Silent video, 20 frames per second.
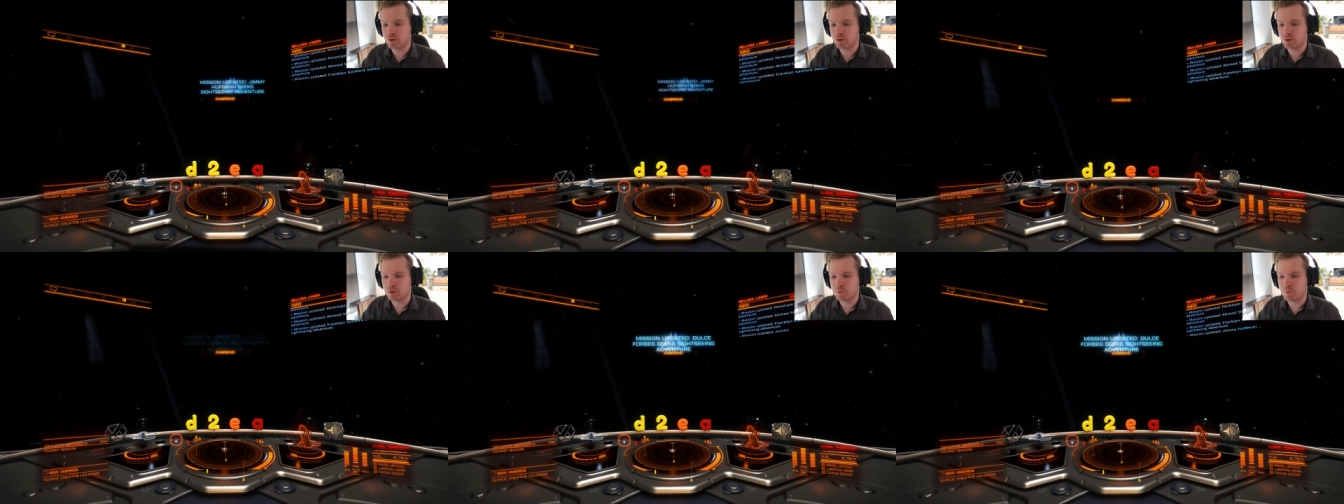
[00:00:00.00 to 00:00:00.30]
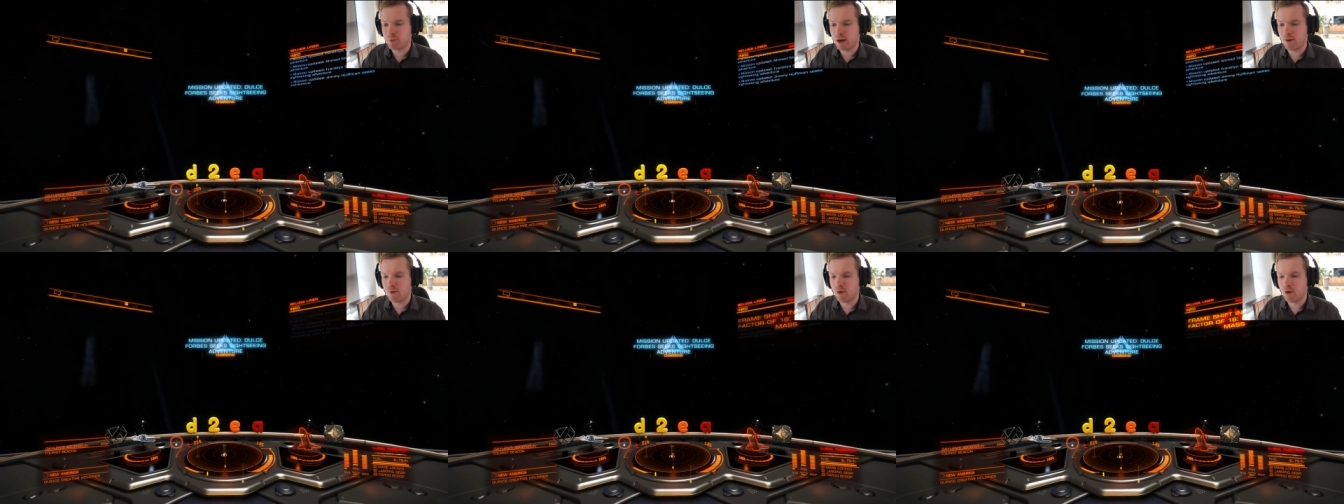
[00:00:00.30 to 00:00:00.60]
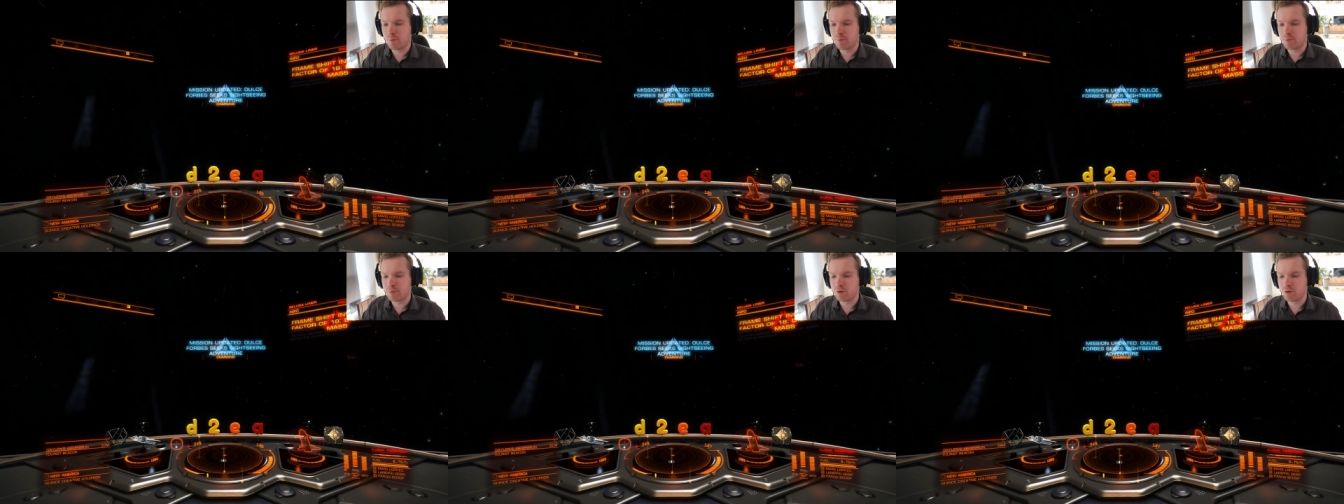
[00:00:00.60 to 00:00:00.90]
you power
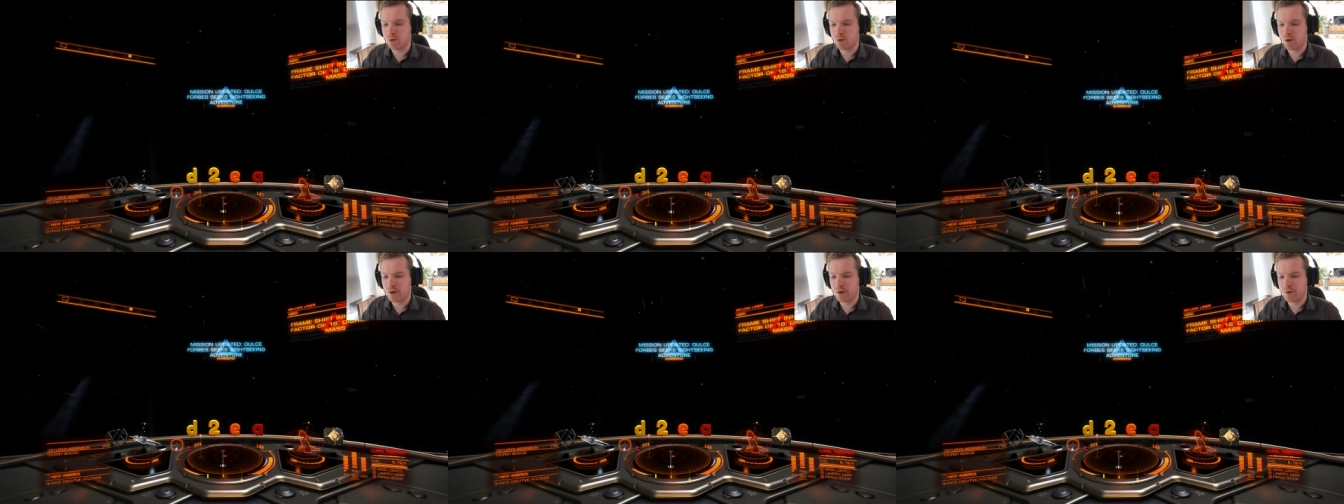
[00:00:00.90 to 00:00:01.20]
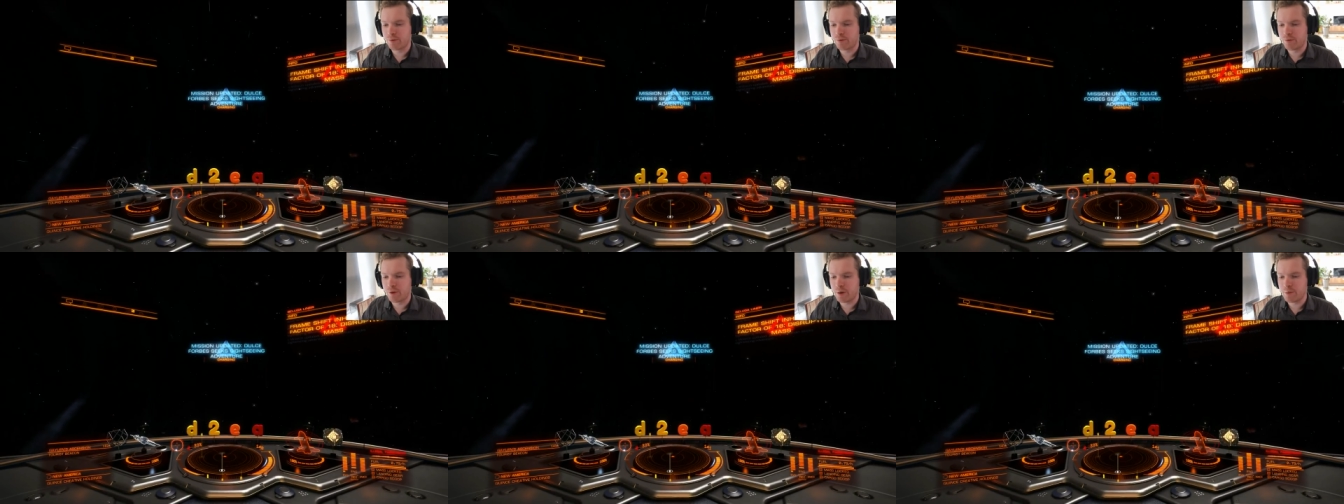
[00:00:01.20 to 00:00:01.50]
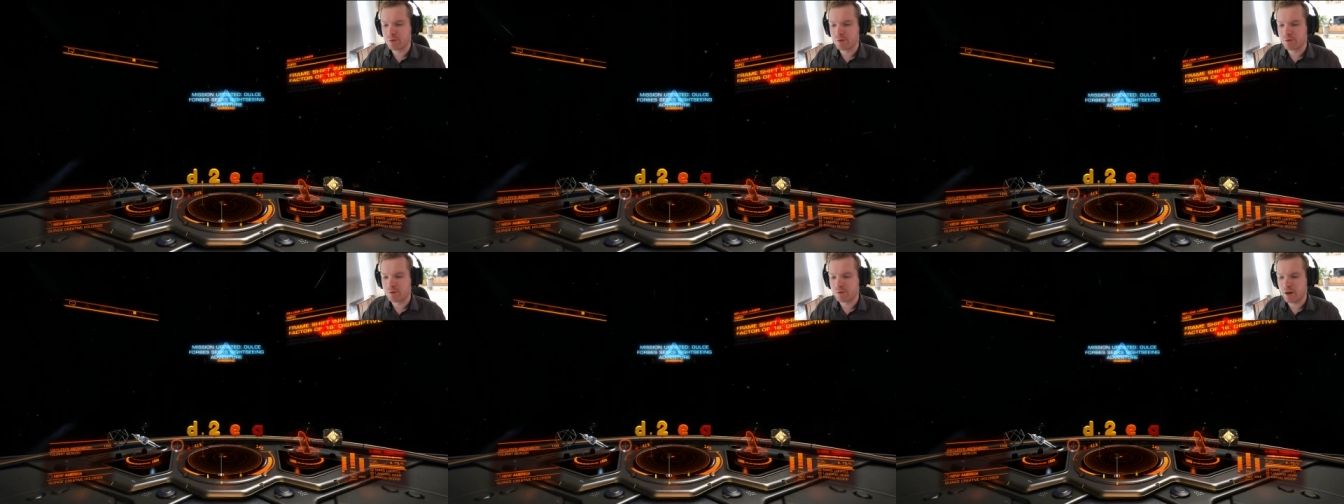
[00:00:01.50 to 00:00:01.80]
up your
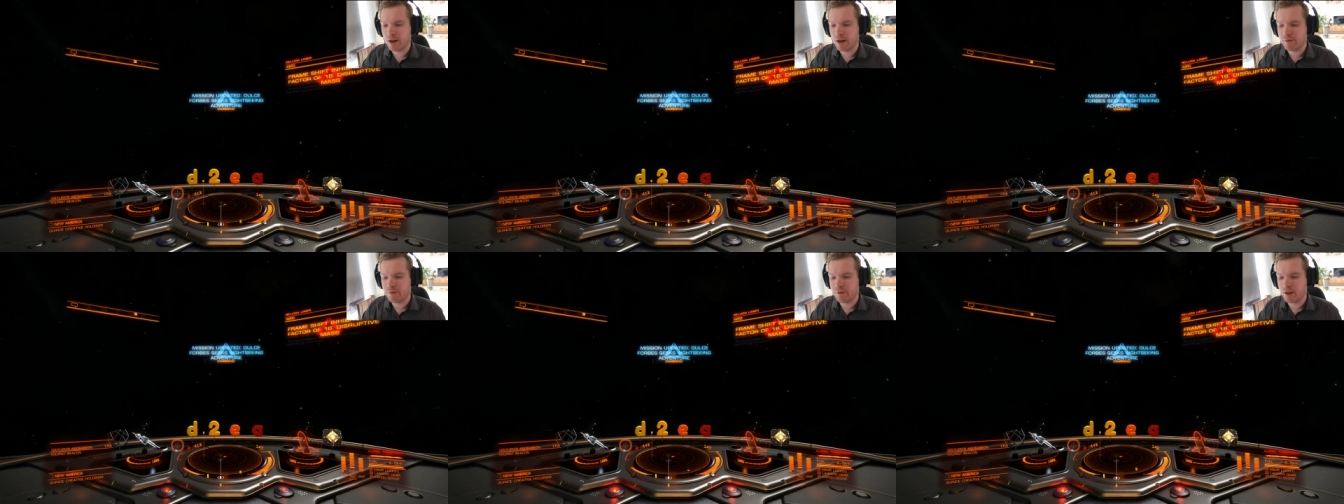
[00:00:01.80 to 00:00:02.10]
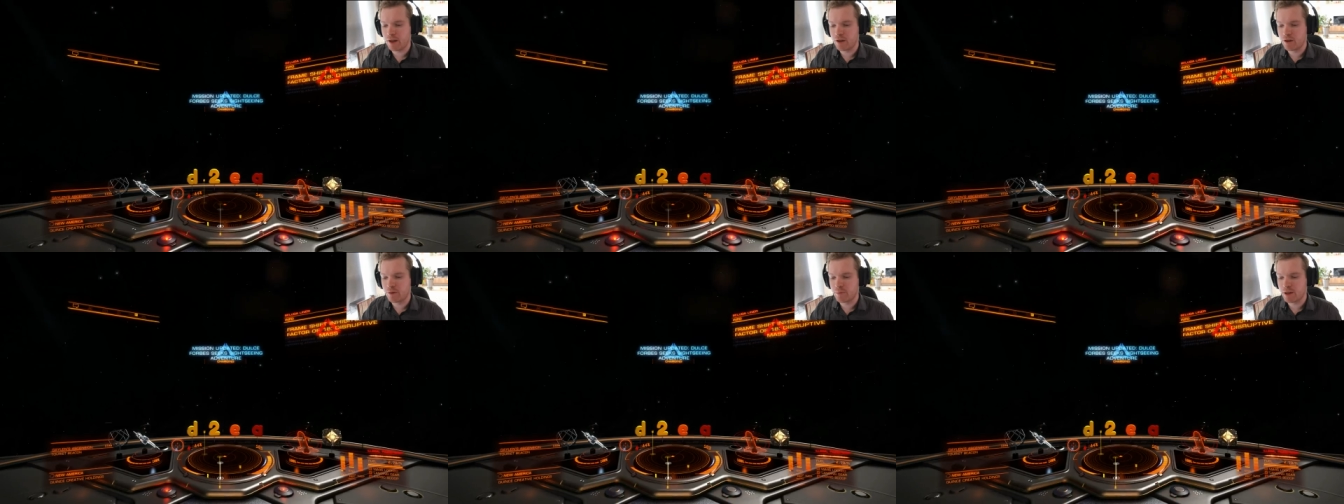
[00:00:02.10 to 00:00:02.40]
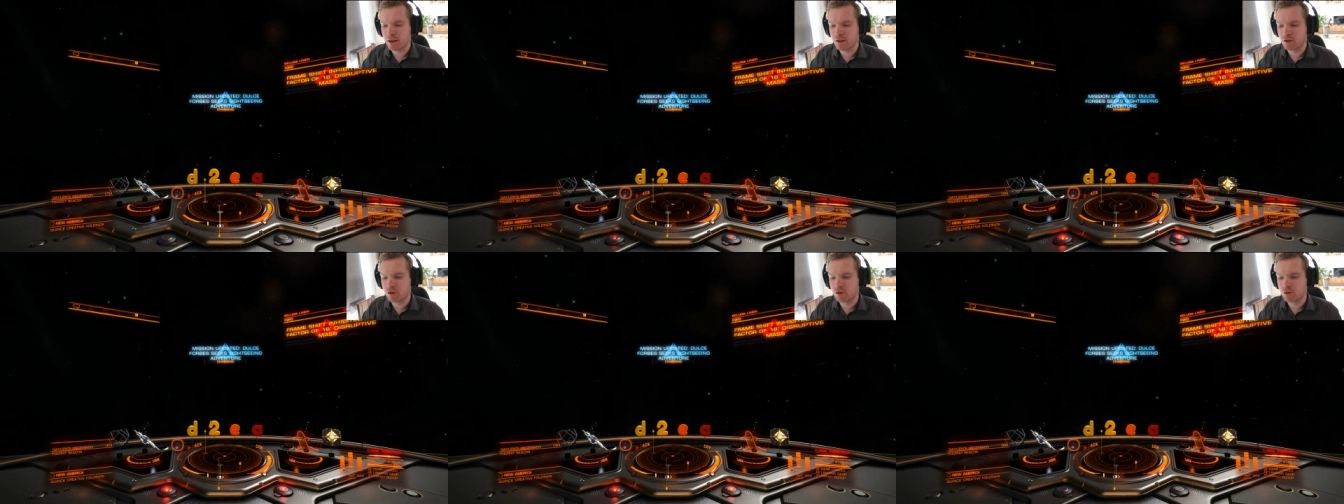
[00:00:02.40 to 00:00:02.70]
frameshift drive and you
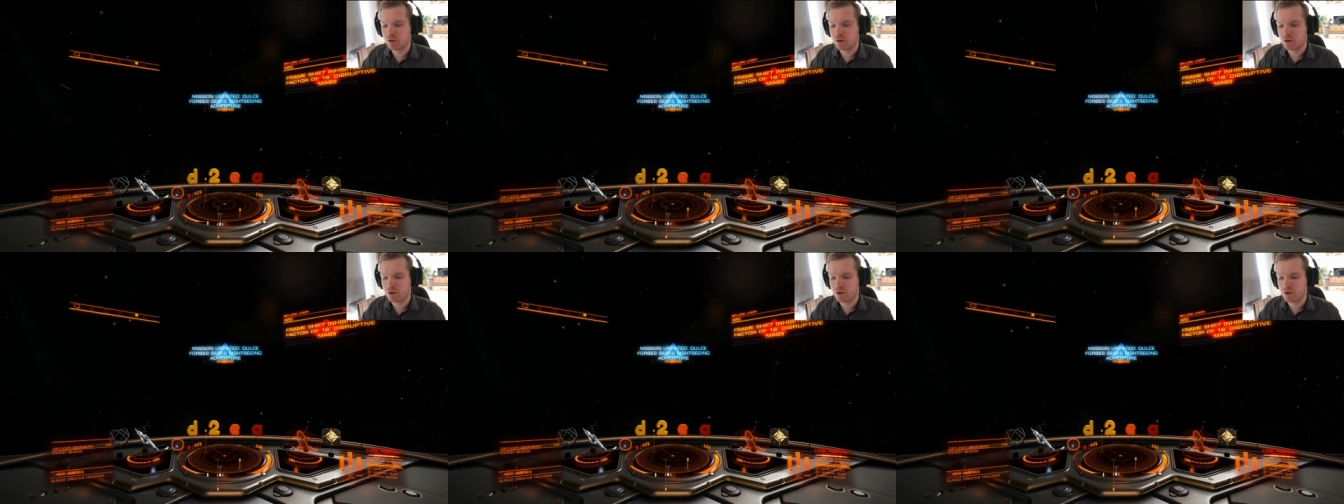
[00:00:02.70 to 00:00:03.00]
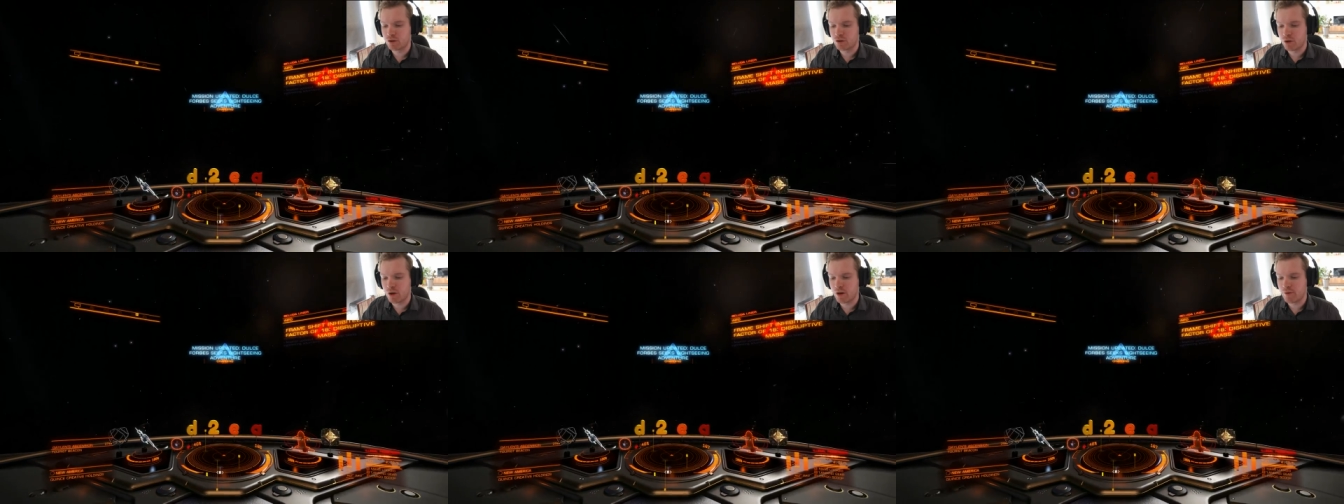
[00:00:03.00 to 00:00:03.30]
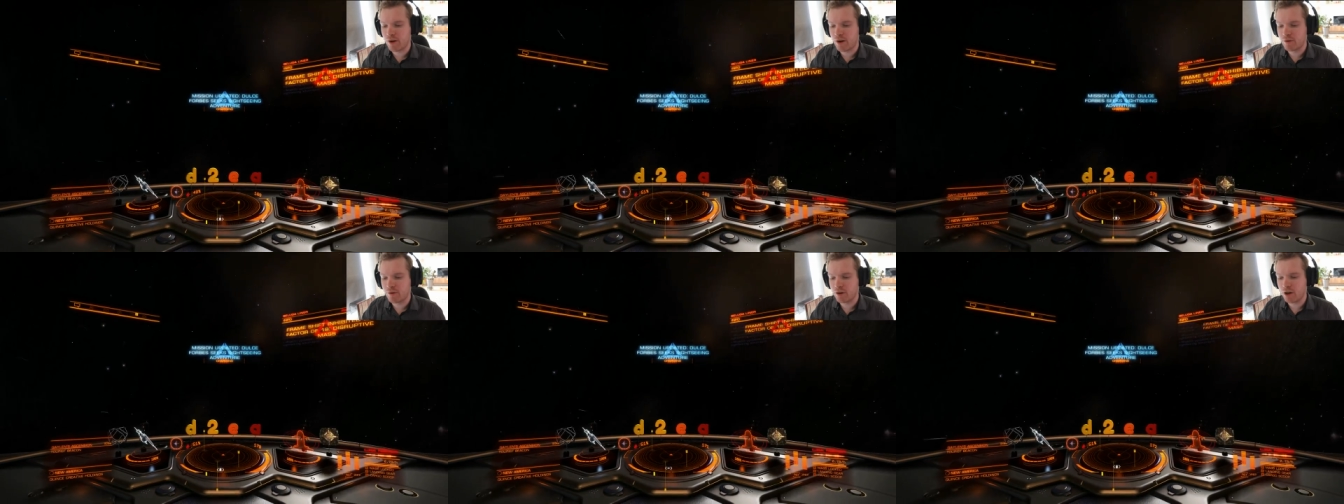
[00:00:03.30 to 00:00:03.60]
begin to turn
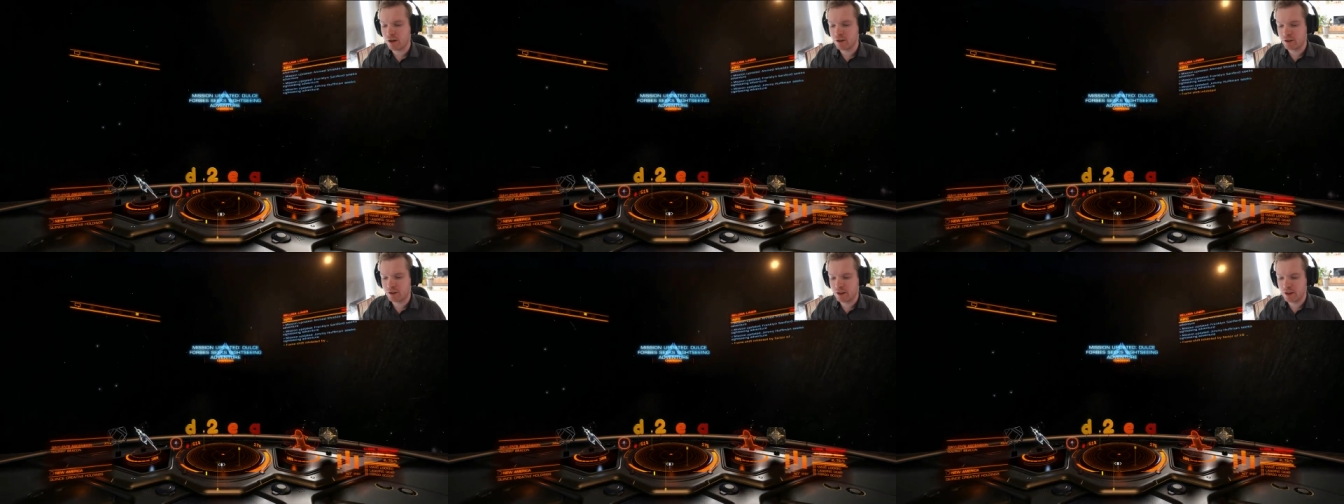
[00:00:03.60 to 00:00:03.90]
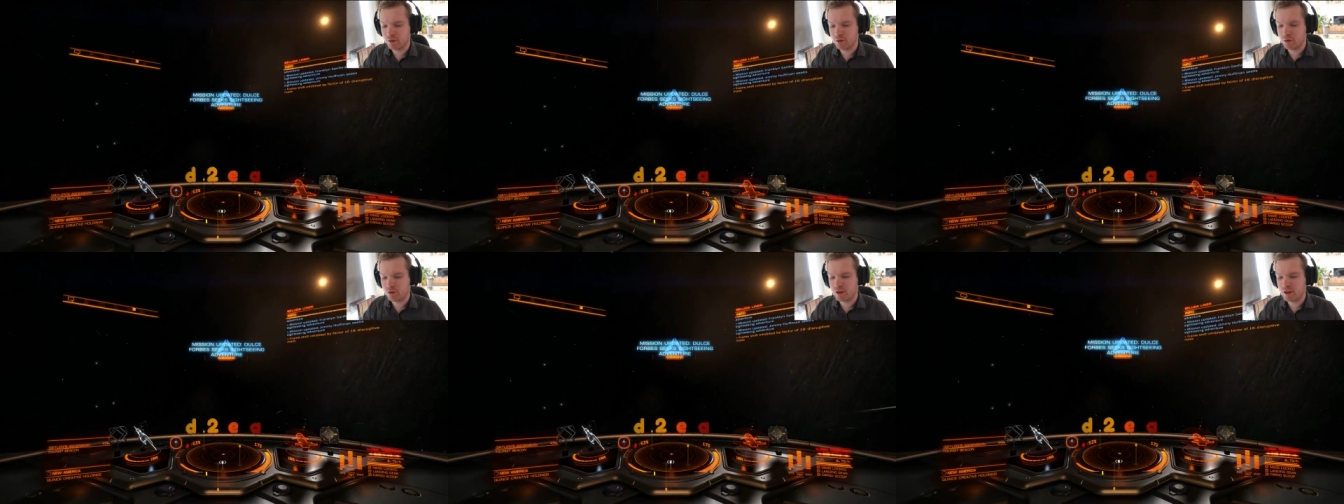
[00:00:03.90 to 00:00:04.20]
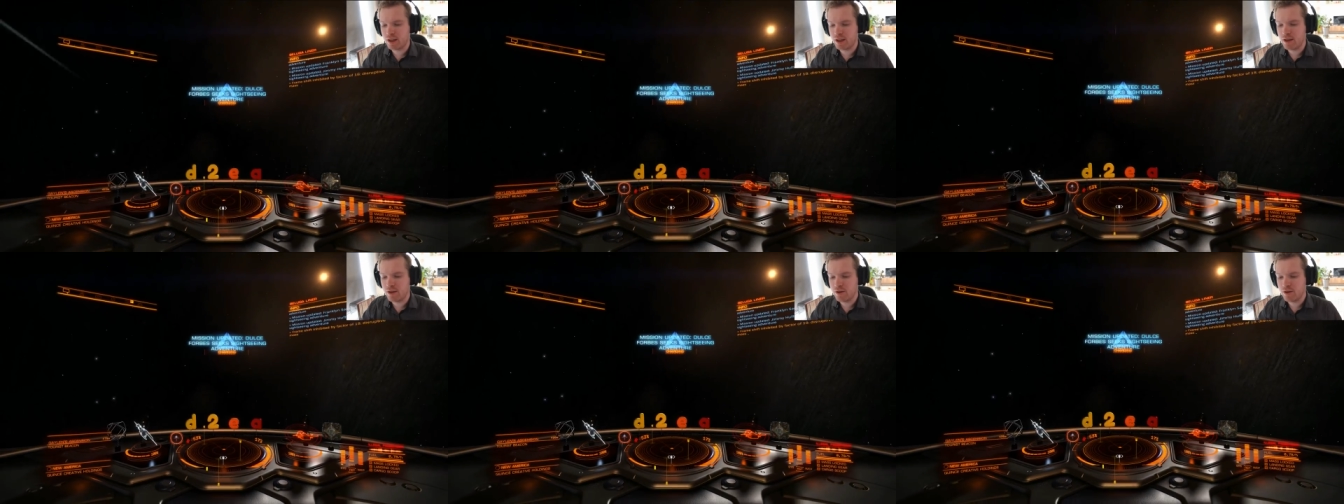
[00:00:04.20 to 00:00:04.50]
around until you
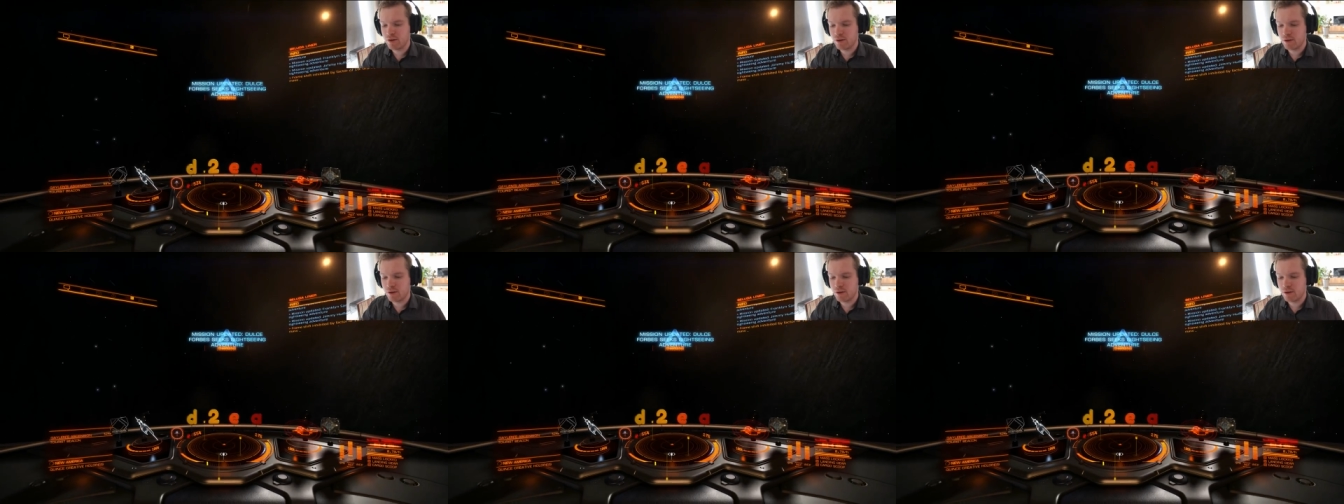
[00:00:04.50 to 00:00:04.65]
see